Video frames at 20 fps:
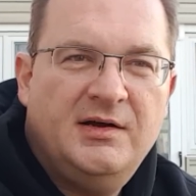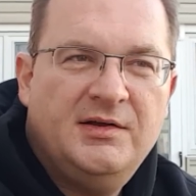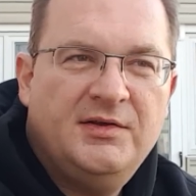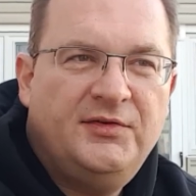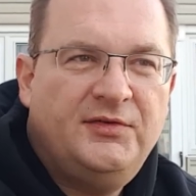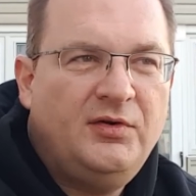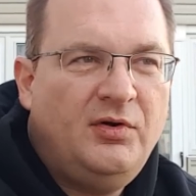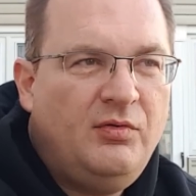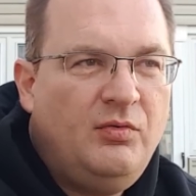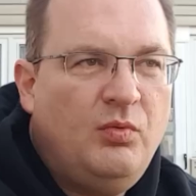
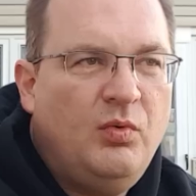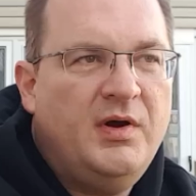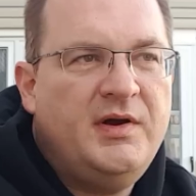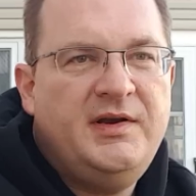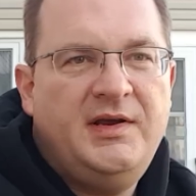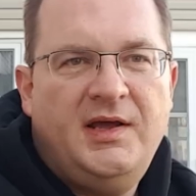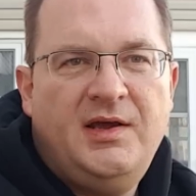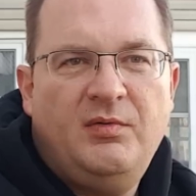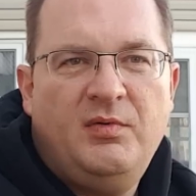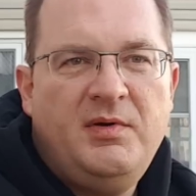So one
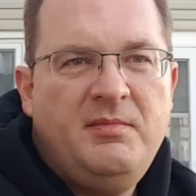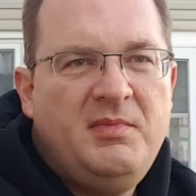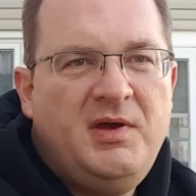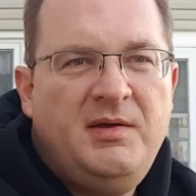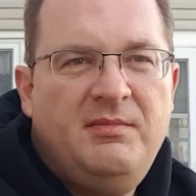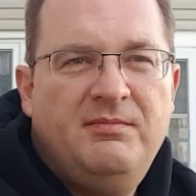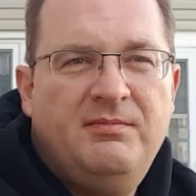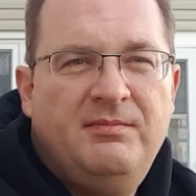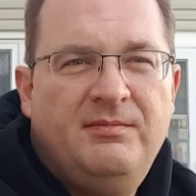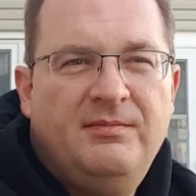day we
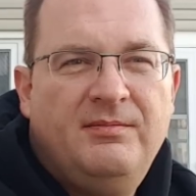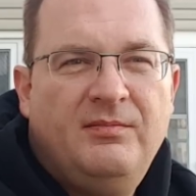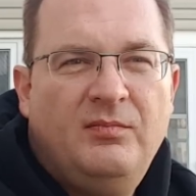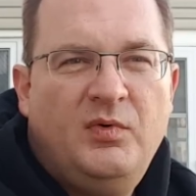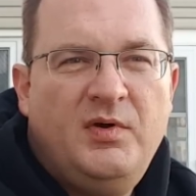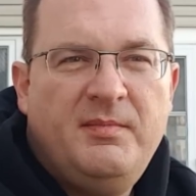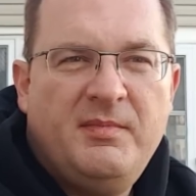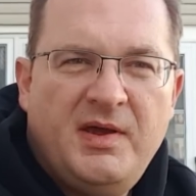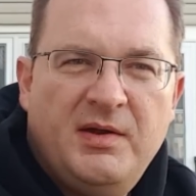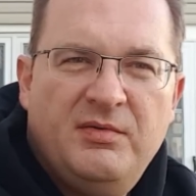
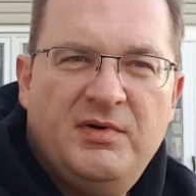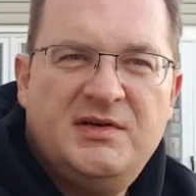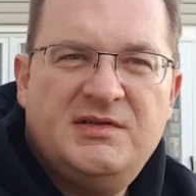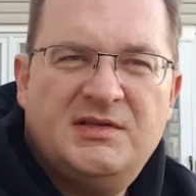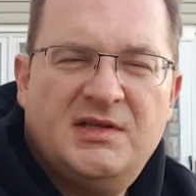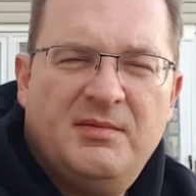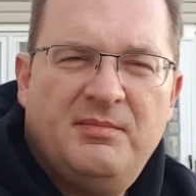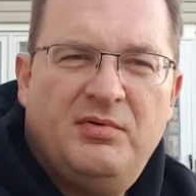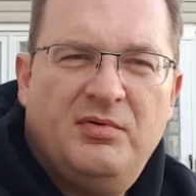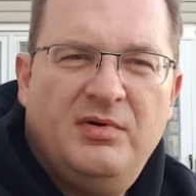may reach
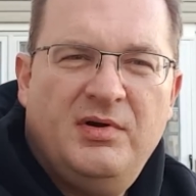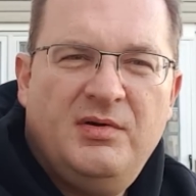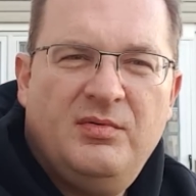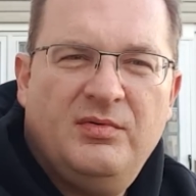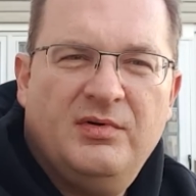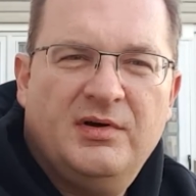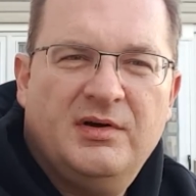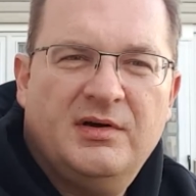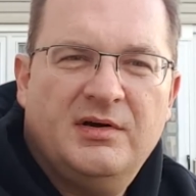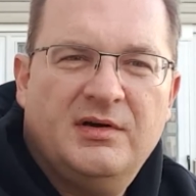that point
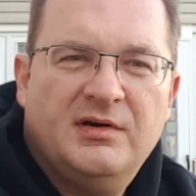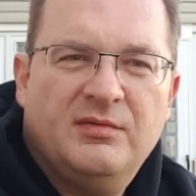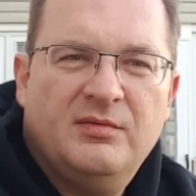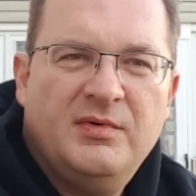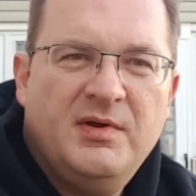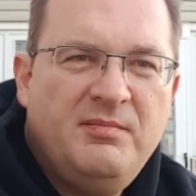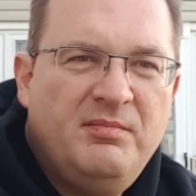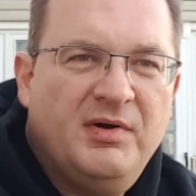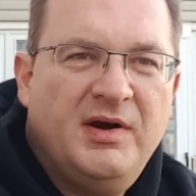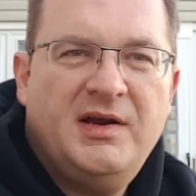where
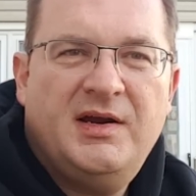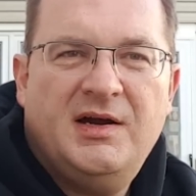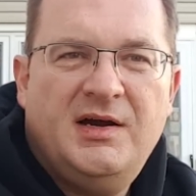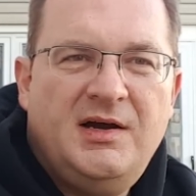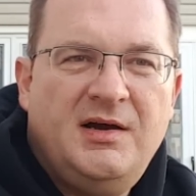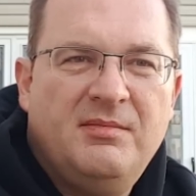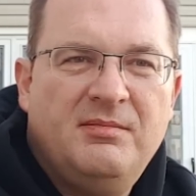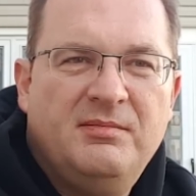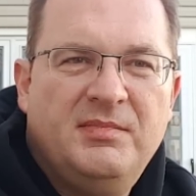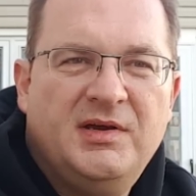we break
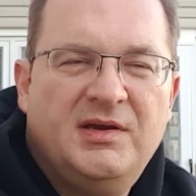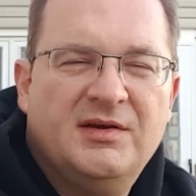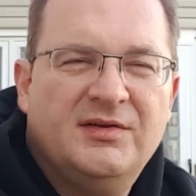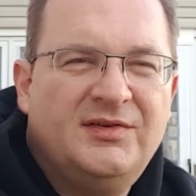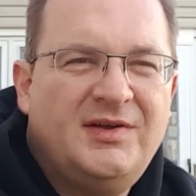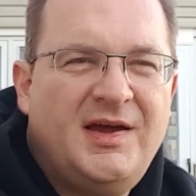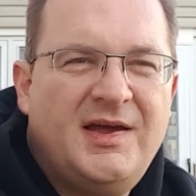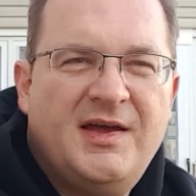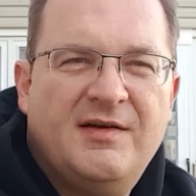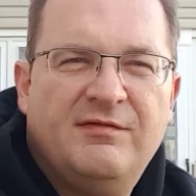up
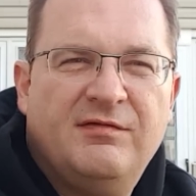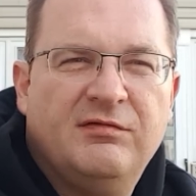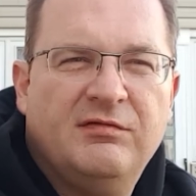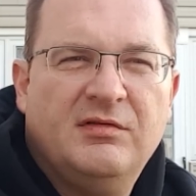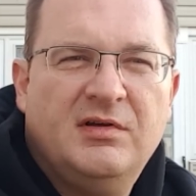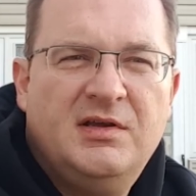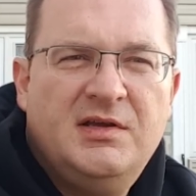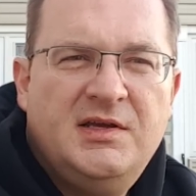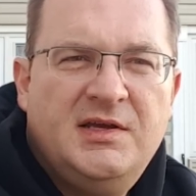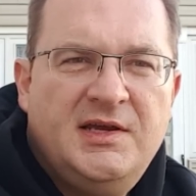because I have
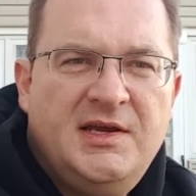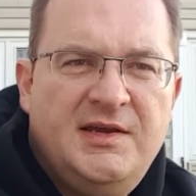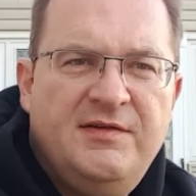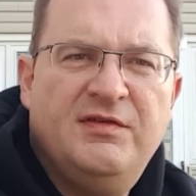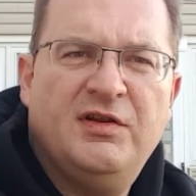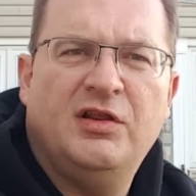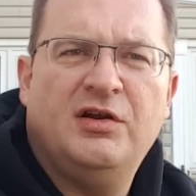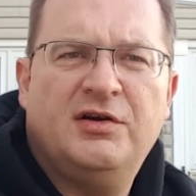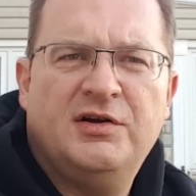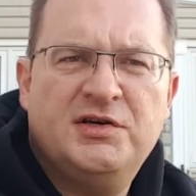
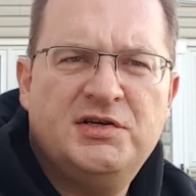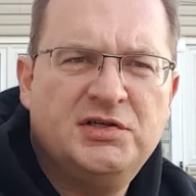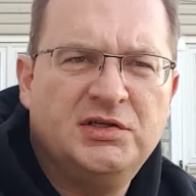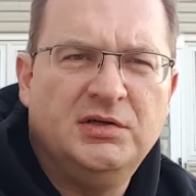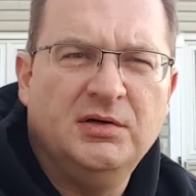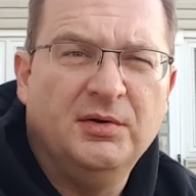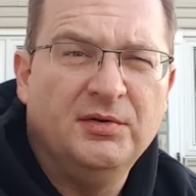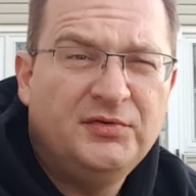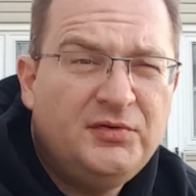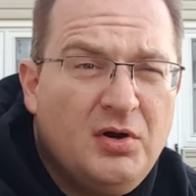even larger
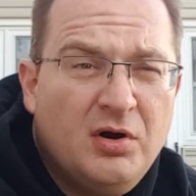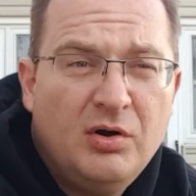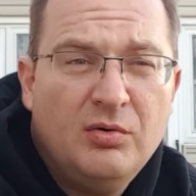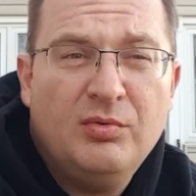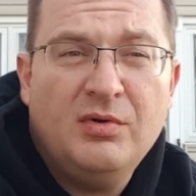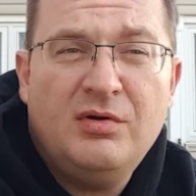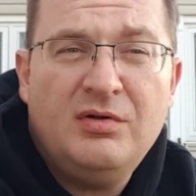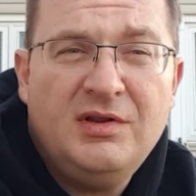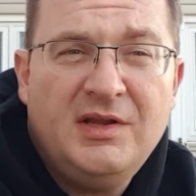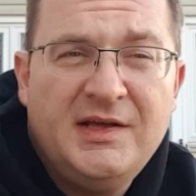goals, you know, a
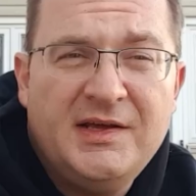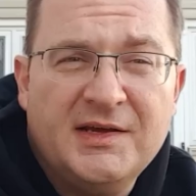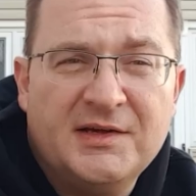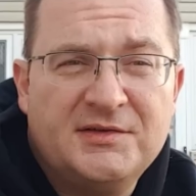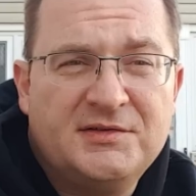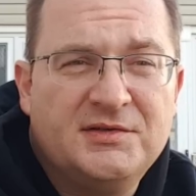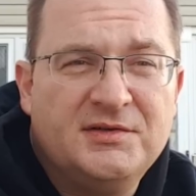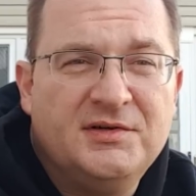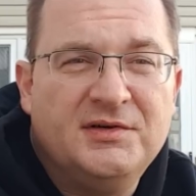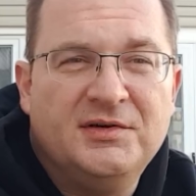
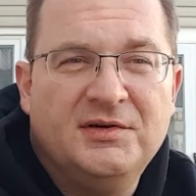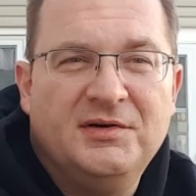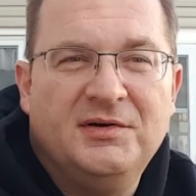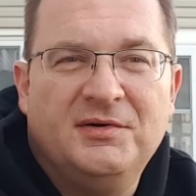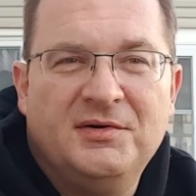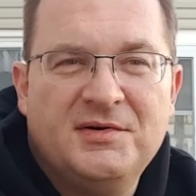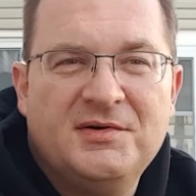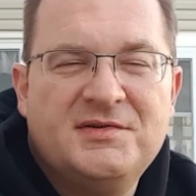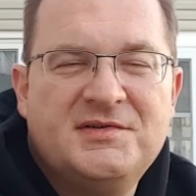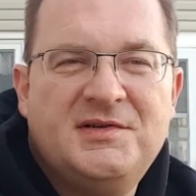Rolex
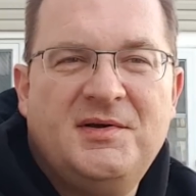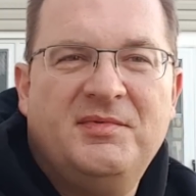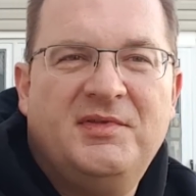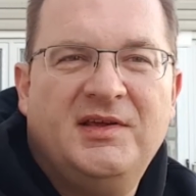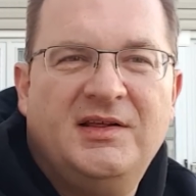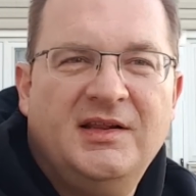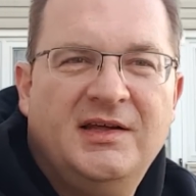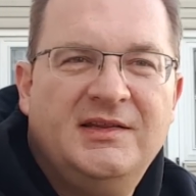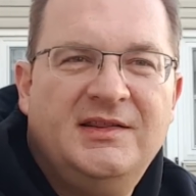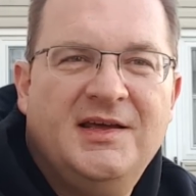or
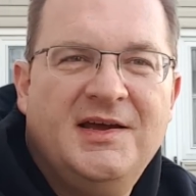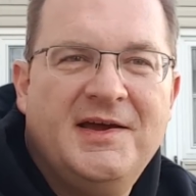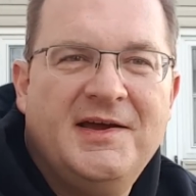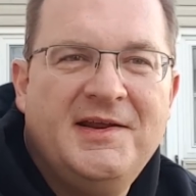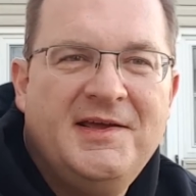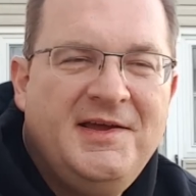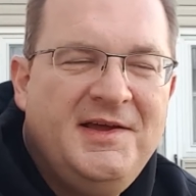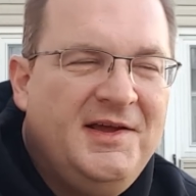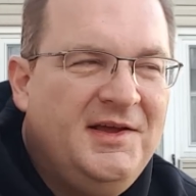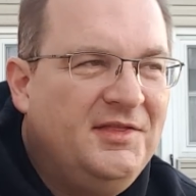something like that
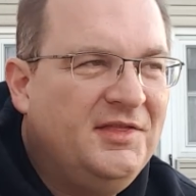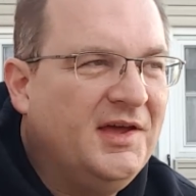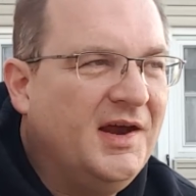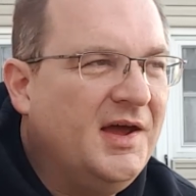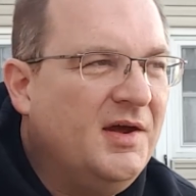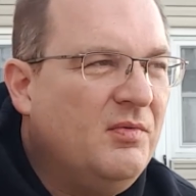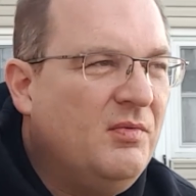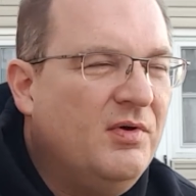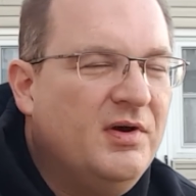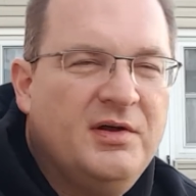that
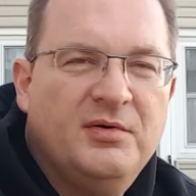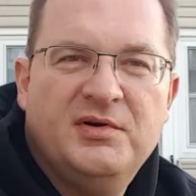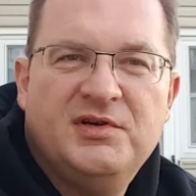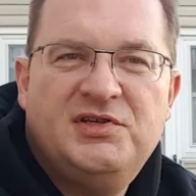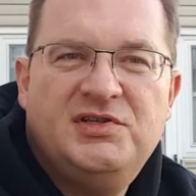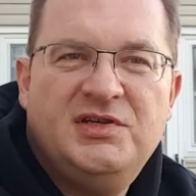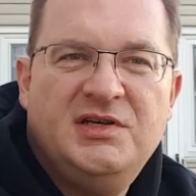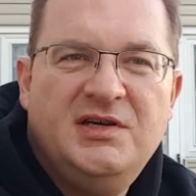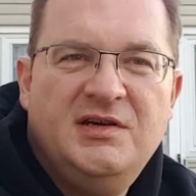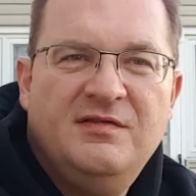I want to
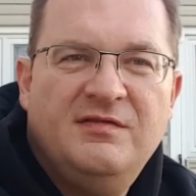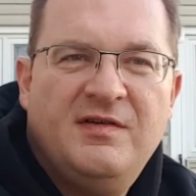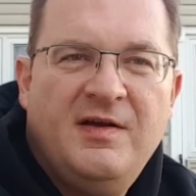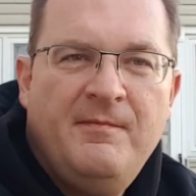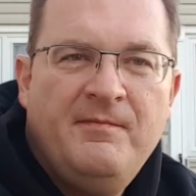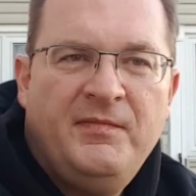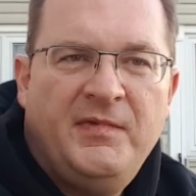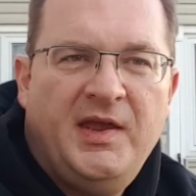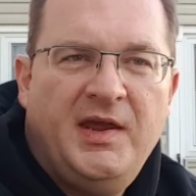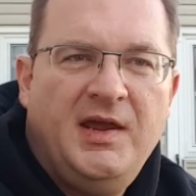achieve.
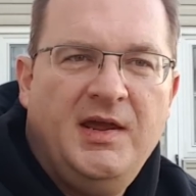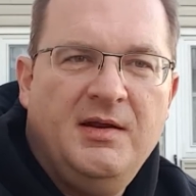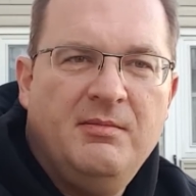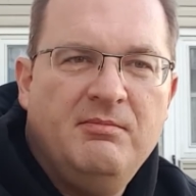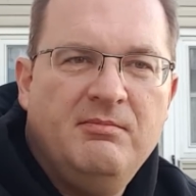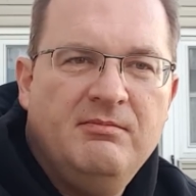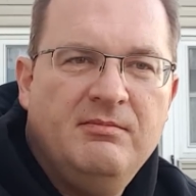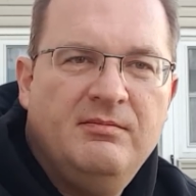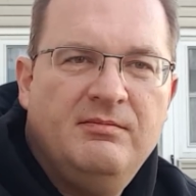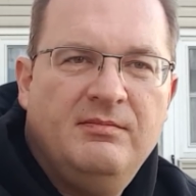
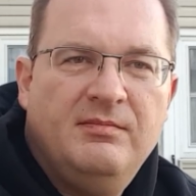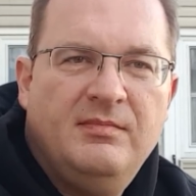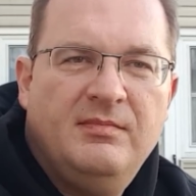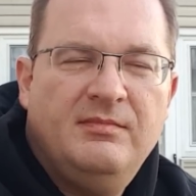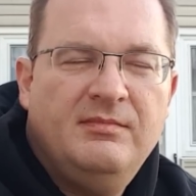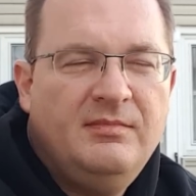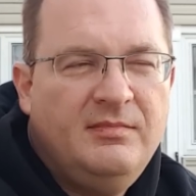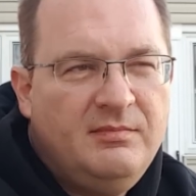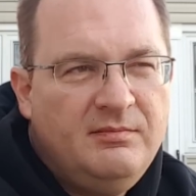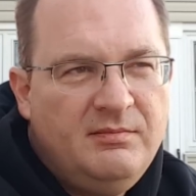And
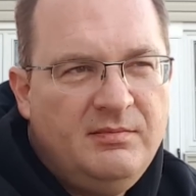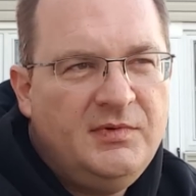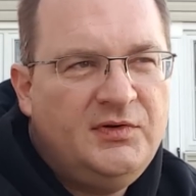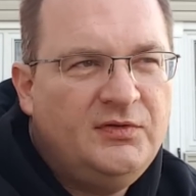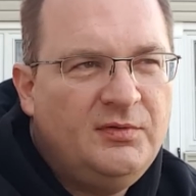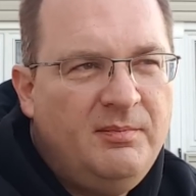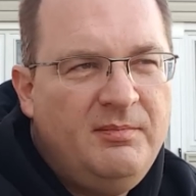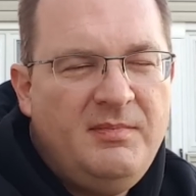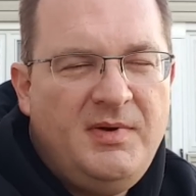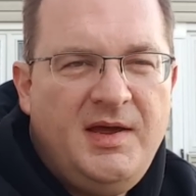
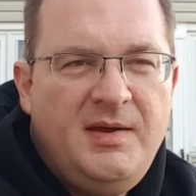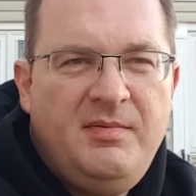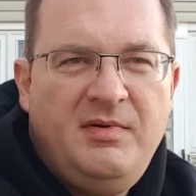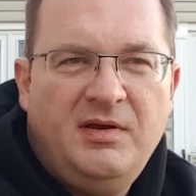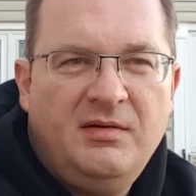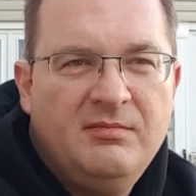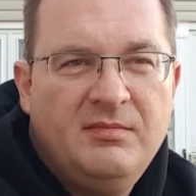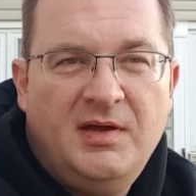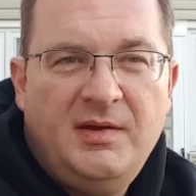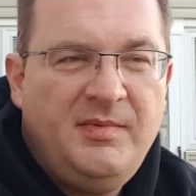so
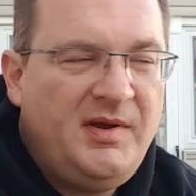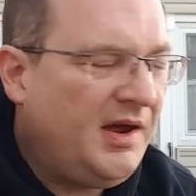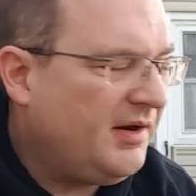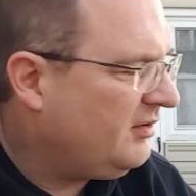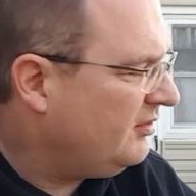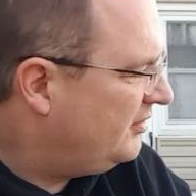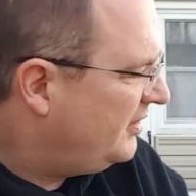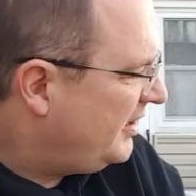maybe I don't know.